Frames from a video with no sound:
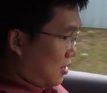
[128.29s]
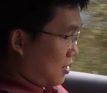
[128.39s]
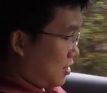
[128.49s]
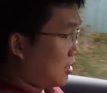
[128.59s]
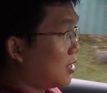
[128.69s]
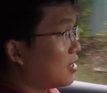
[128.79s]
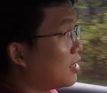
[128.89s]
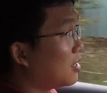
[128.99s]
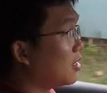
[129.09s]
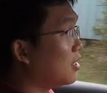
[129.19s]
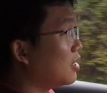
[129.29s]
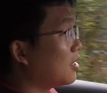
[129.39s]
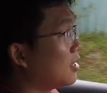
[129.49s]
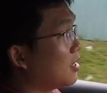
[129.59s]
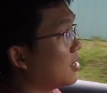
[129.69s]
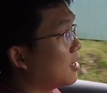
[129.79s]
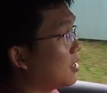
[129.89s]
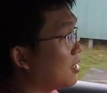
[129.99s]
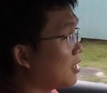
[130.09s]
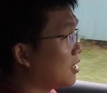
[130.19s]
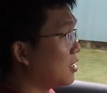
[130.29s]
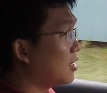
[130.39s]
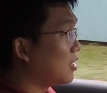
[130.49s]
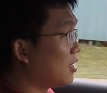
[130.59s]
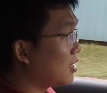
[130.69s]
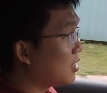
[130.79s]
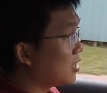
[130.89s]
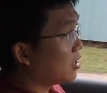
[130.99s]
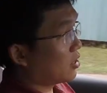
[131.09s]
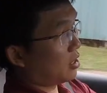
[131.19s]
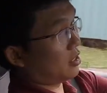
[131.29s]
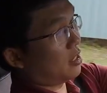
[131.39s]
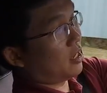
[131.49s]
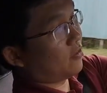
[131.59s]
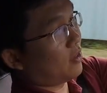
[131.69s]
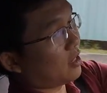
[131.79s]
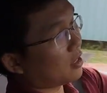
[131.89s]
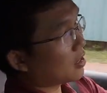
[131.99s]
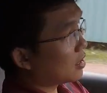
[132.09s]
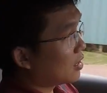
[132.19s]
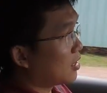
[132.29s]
okay, first off, I think this car is left.